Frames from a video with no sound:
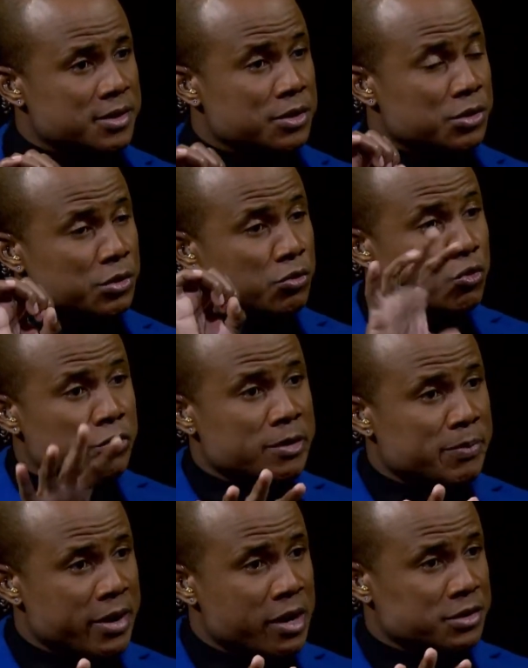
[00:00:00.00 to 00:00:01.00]
into the rural
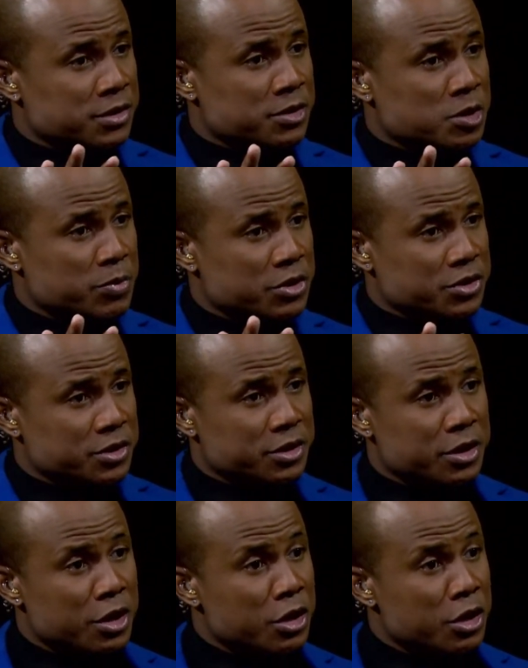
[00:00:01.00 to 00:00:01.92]
parishes especially,